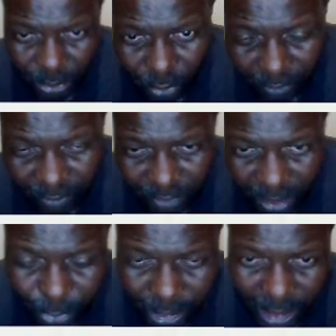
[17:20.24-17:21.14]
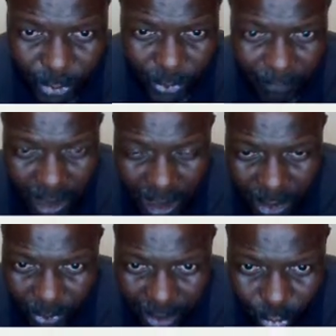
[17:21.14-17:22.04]
go 5 times bigger as well. So
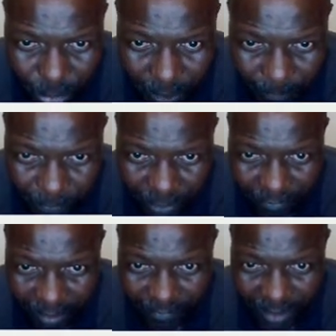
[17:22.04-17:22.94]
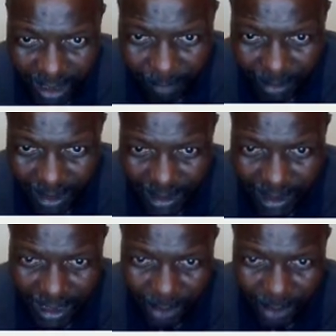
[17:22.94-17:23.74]
this will be 5R plus 6R,